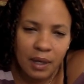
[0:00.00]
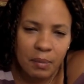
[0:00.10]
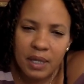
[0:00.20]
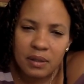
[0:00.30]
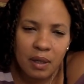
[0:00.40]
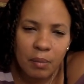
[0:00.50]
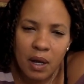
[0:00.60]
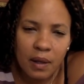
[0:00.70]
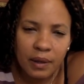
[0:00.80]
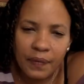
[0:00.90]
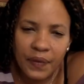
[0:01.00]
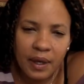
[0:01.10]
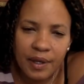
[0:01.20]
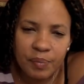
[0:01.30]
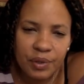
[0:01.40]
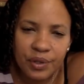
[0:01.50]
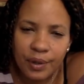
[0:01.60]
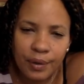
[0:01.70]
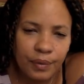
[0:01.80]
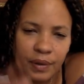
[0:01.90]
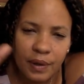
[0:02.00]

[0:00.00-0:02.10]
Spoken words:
kind of messed up calling it the Cosby Show.